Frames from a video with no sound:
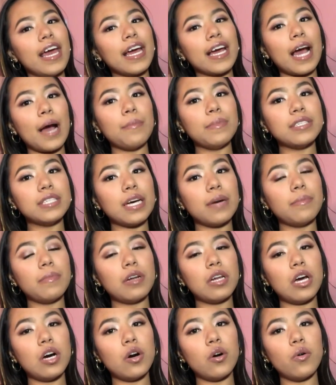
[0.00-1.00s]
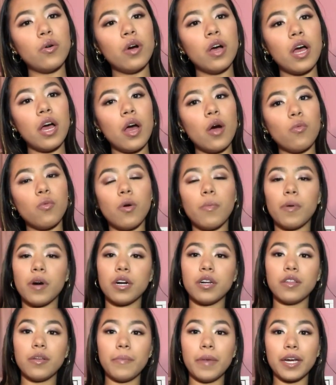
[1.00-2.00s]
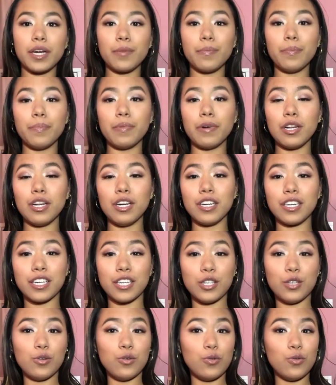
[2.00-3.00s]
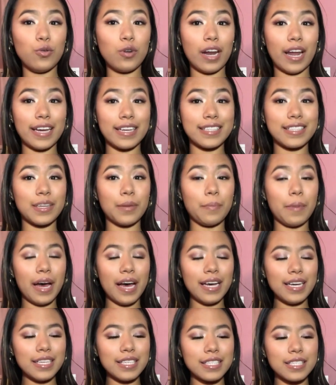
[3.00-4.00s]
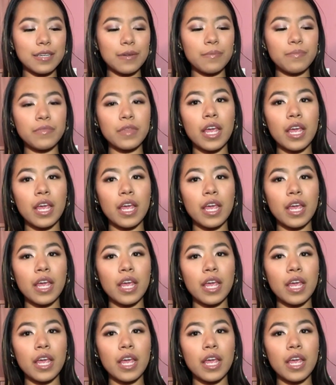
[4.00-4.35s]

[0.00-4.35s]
Comment down below what part of the makeup look you like the best,